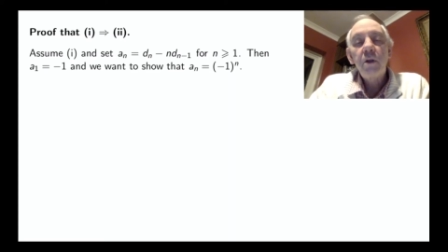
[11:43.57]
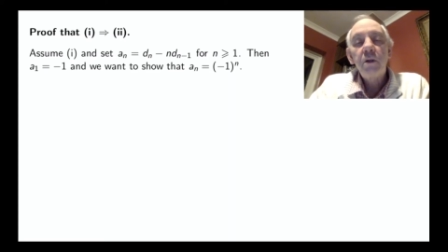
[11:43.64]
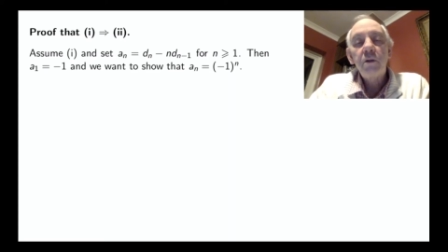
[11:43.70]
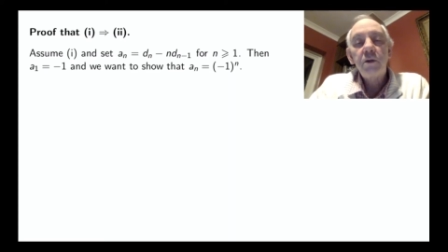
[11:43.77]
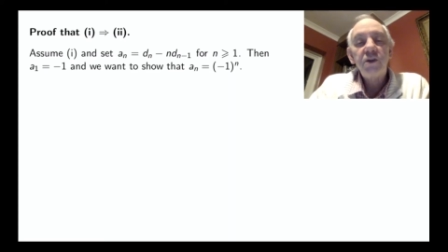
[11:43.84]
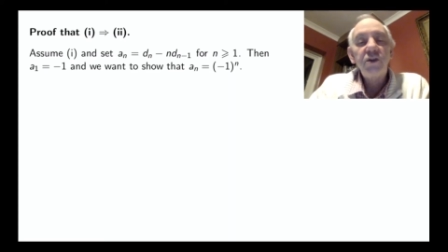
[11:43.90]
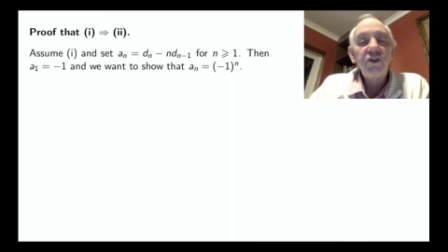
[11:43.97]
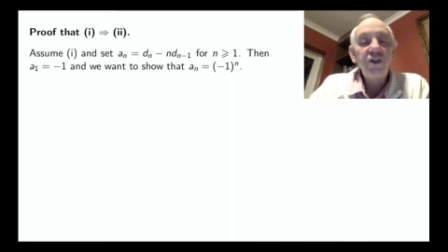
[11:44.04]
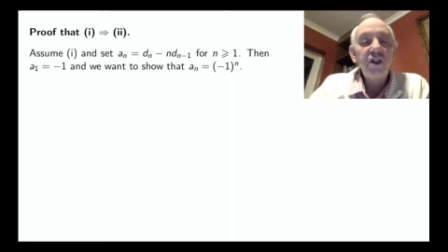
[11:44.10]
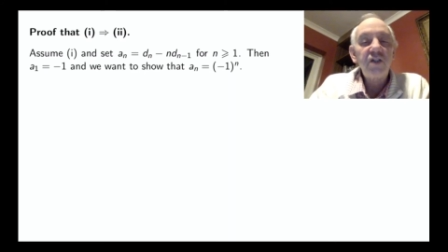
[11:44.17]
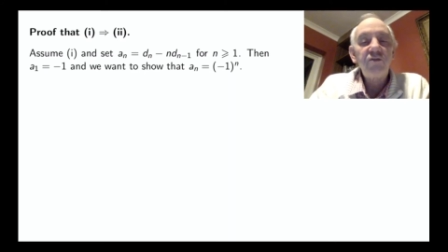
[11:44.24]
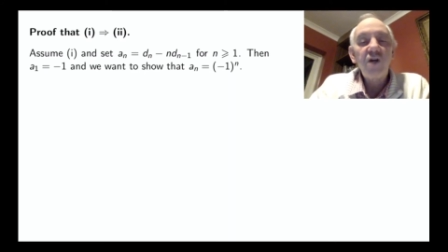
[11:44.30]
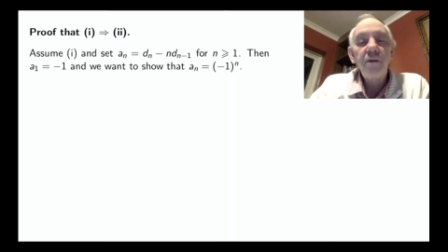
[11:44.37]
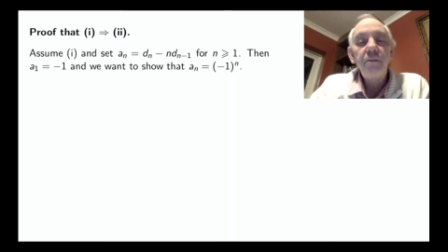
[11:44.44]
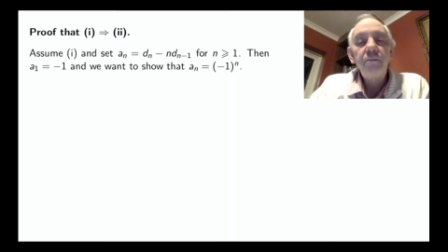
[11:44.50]
which is
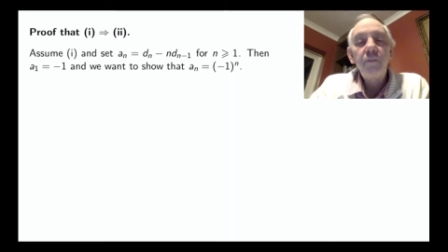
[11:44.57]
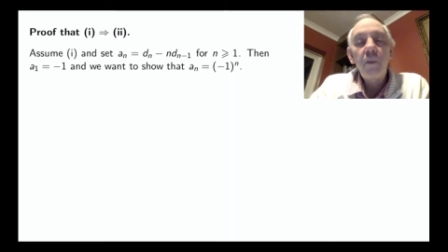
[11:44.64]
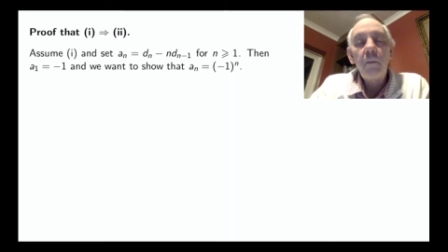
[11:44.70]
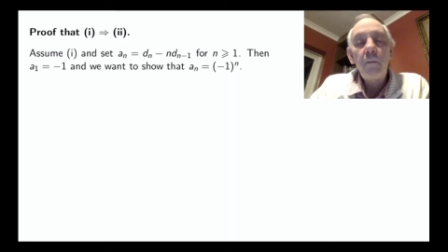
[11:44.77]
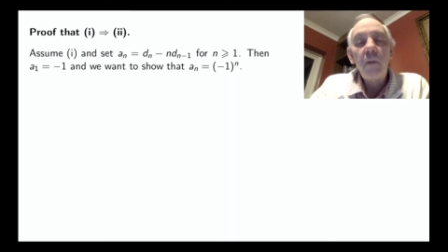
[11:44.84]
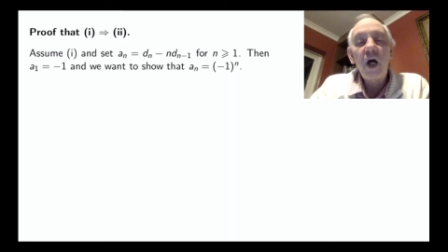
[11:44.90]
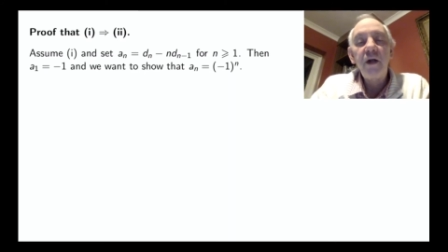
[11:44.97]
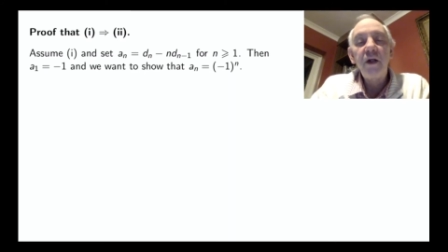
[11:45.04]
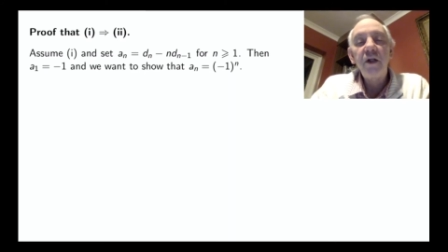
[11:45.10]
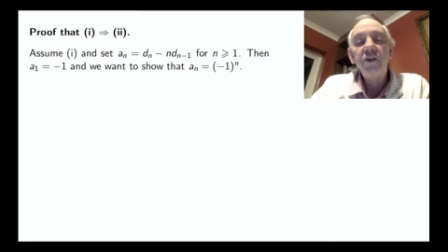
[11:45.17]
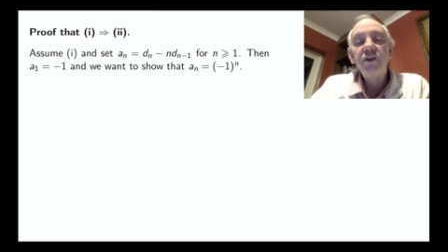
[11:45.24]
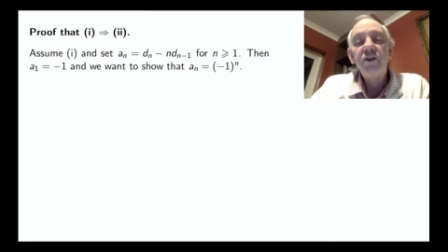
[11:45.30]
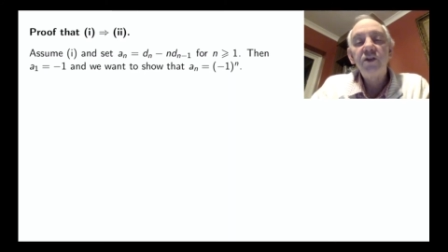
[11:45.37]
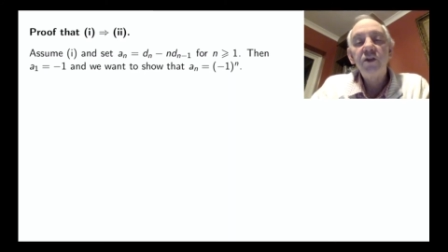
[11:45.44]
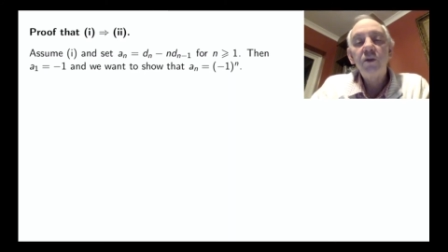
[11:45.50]
0,
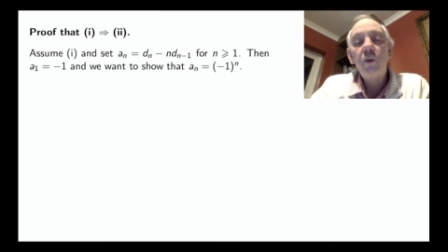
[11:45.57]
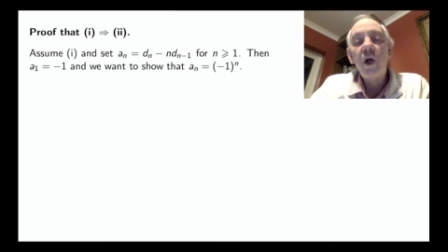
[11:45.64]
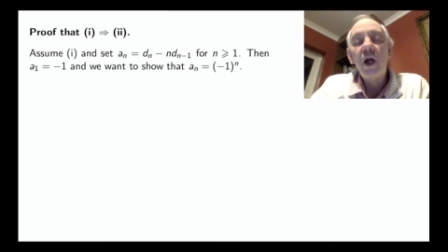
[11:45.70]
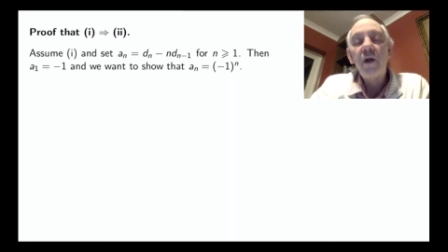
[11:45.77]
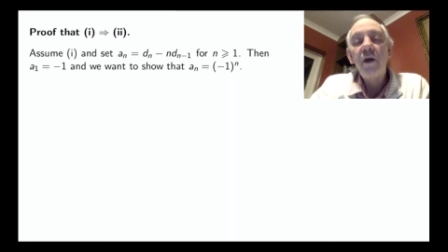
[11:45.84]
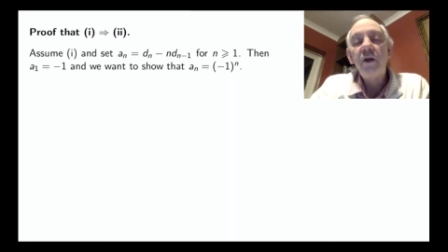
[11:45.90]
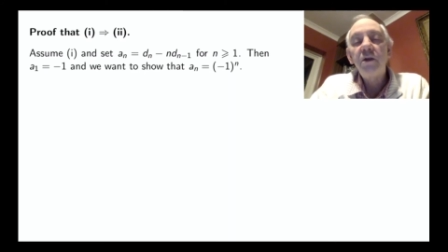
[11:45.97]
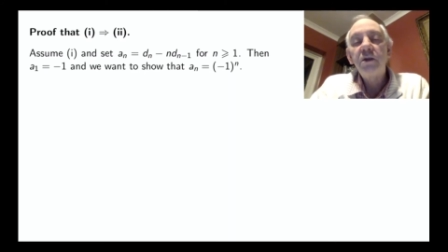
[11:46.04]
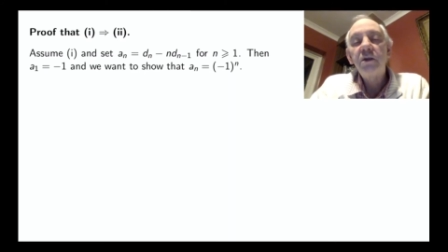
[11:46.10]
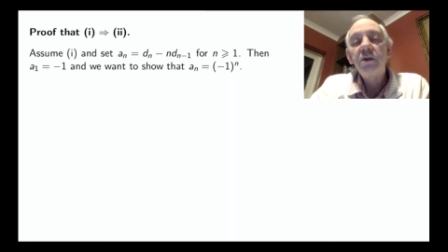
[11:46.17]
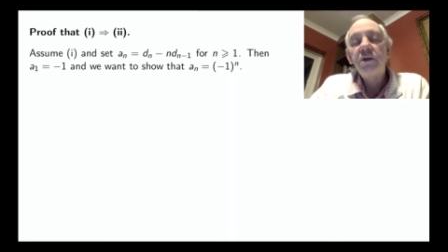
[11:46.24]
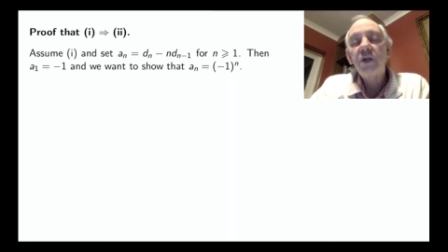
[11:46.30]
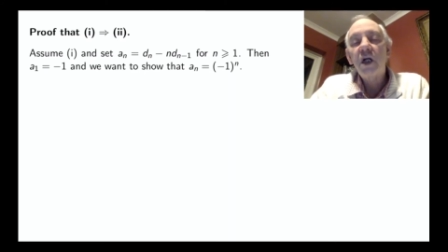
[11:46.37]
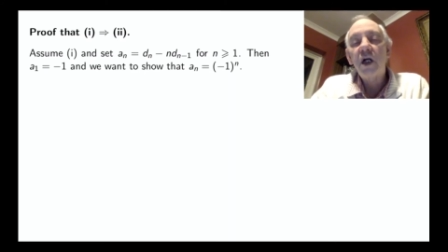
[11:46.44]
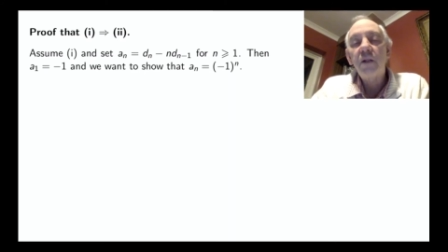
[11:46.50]
minus 1
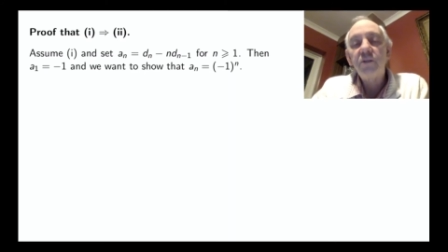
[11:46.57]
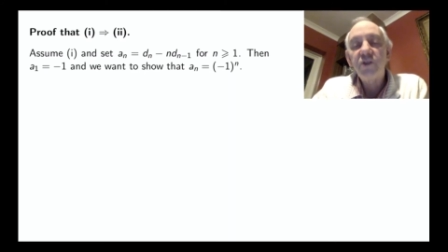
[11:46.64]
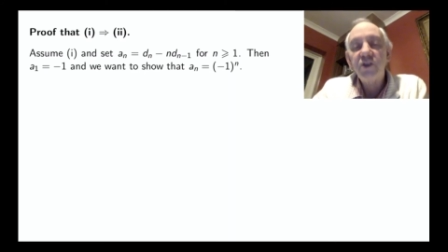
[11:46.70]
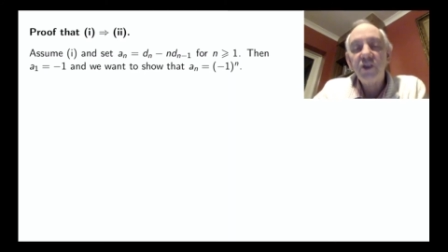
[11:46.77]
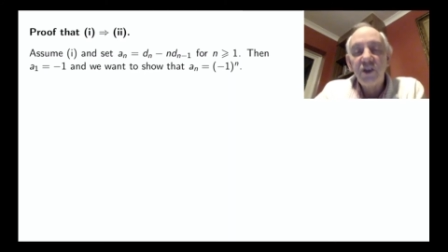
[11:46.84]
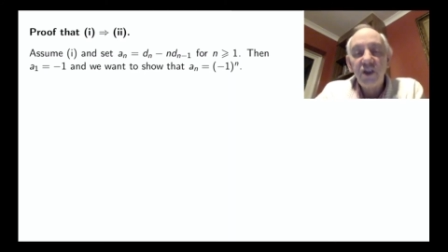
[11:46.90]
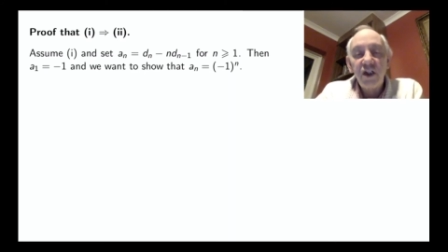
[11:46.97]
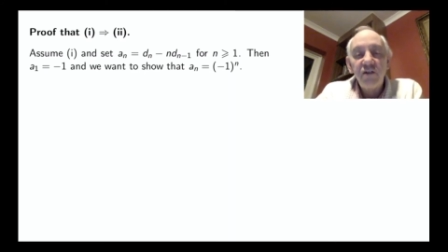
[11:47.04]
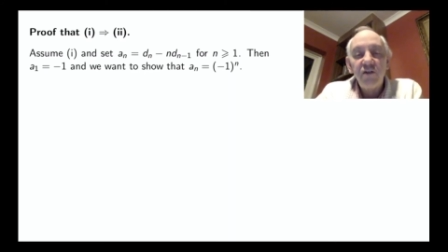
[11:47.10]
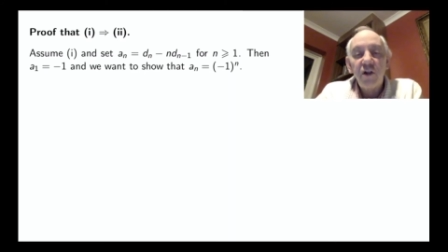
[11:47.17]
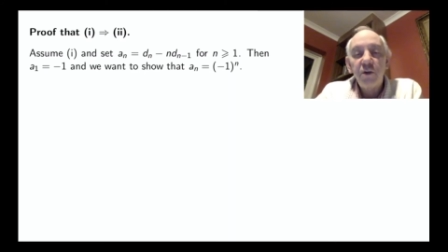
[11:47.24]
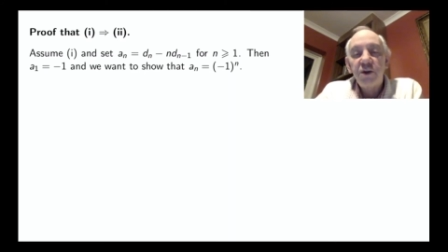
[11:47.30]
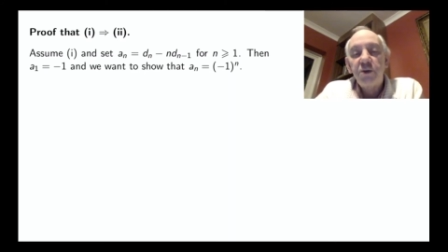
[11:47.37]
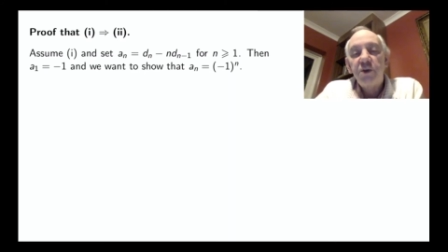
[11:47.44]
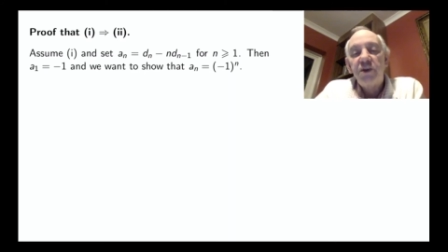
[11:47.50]
times d0,
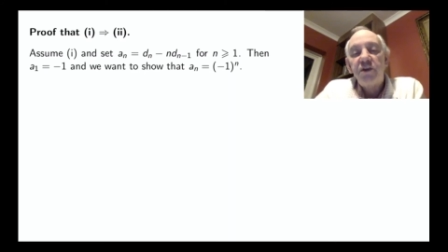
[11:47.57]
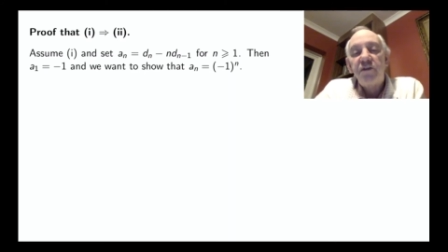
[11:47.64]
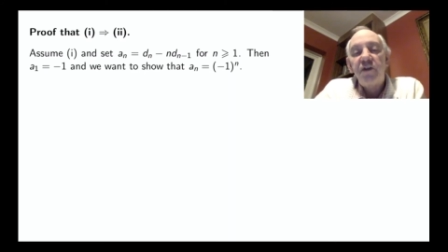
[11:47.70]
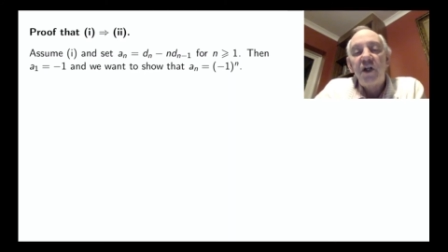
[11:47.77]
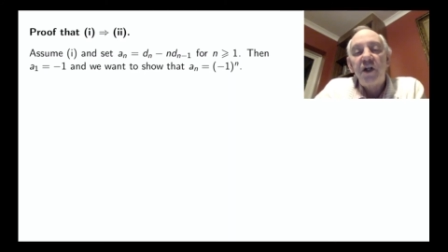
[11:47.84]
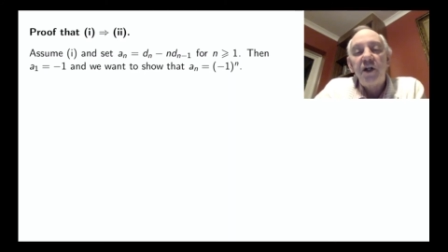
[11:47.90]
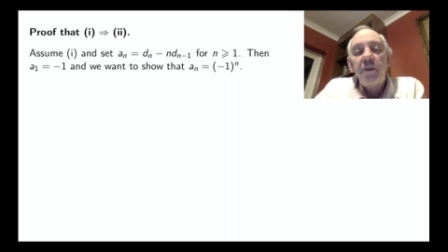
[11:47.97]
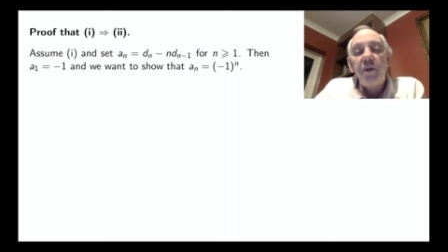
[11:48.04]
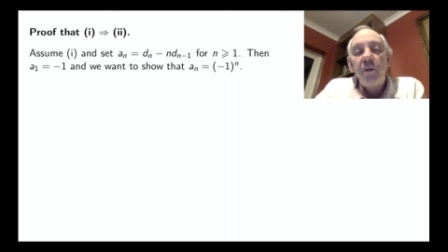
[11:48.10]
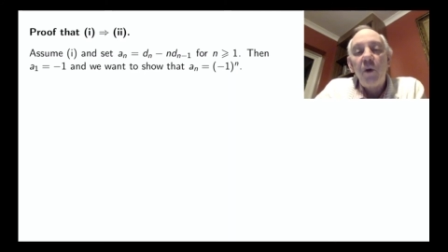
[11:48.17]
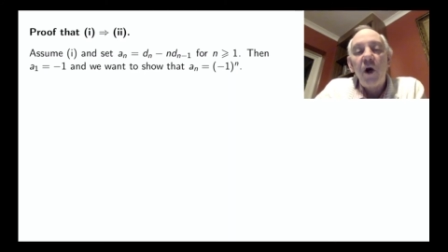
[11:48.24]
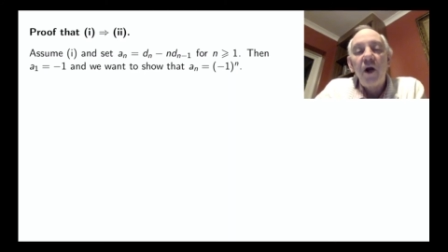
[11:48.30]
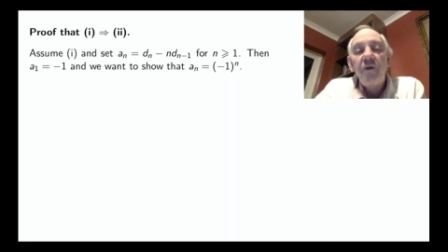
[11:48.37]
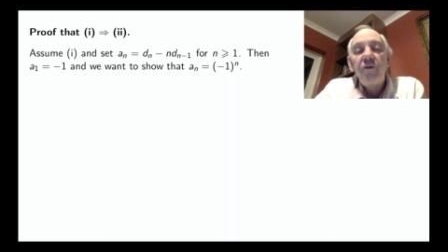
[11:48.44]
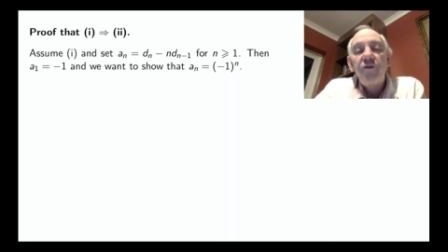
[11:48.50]
which we define to be
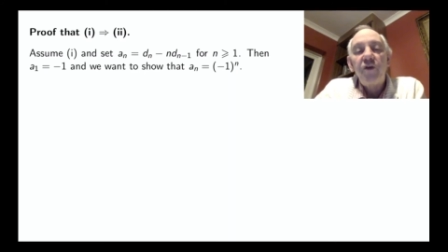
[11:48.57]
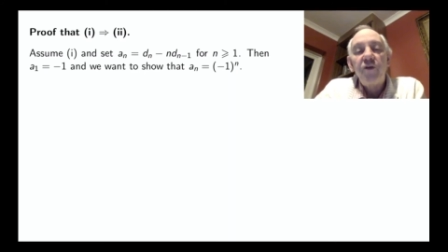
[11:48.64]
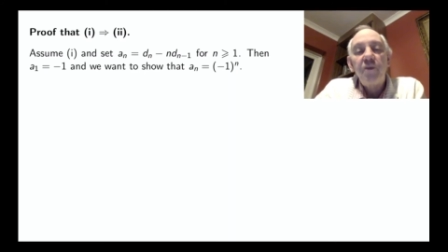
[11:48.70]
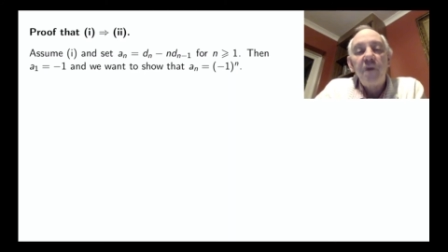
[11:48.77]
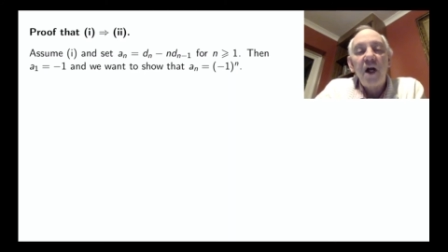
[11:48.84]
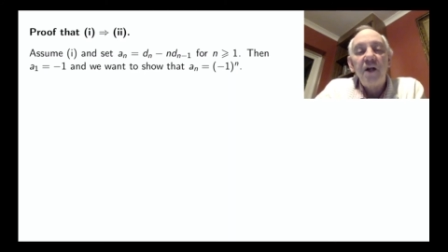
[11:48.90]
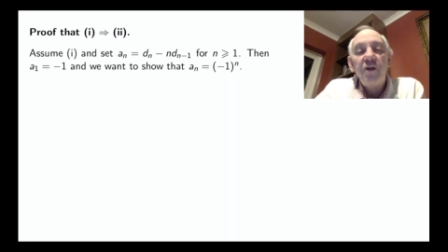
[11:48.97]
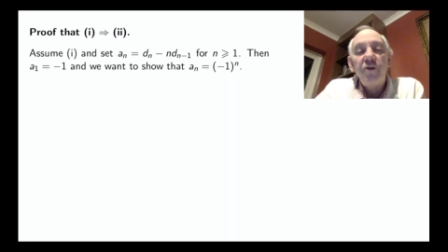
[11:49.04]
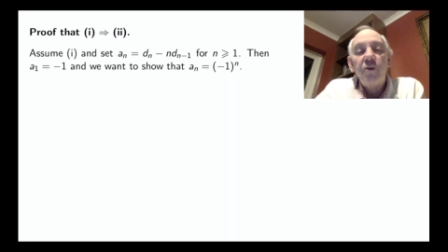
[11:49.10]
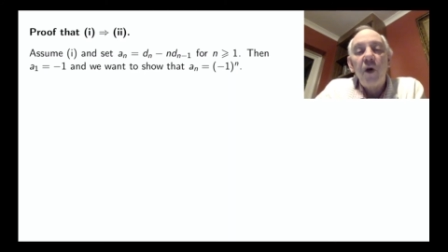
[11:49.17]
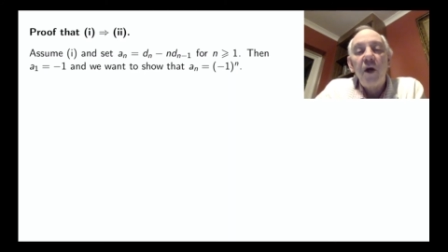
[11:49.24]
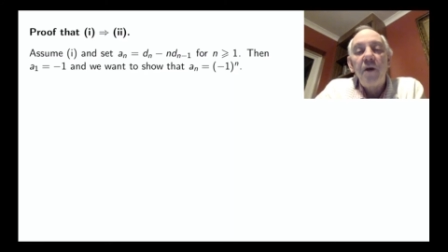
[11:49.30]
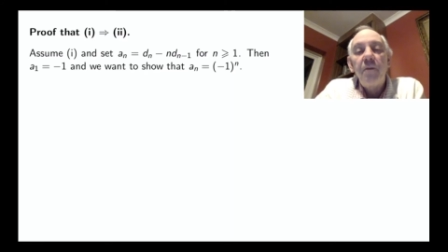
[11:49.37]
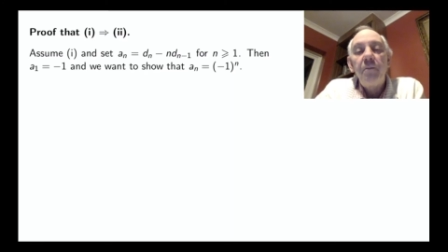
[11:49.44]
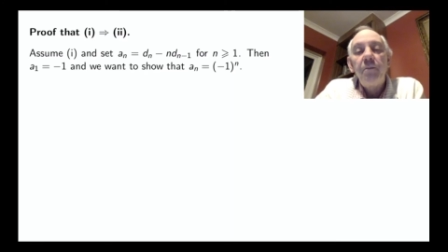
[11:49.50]
1, so it's minus
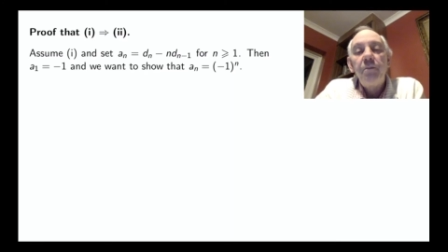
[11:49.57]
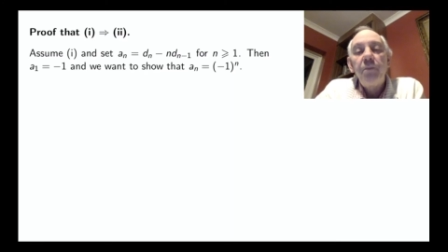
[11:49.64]
1.